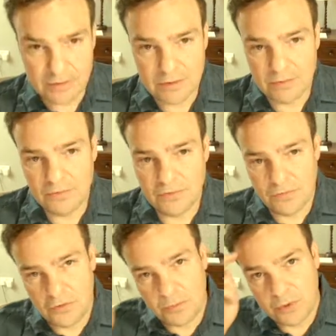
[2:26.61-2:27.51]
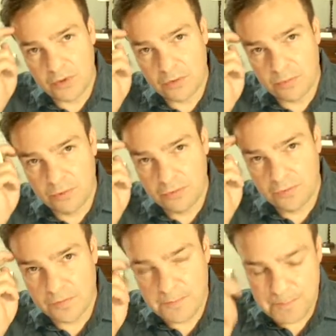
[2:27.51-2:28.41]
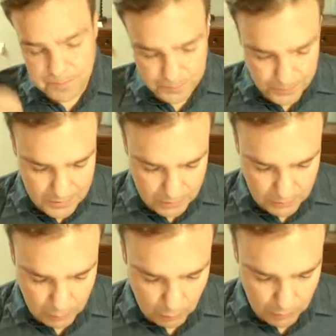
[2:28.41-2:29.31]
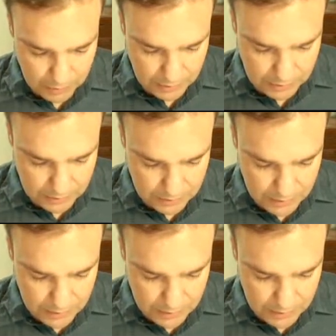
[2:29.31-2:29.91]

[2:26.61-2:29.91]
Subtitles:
That was the first part of the proof that we were working on.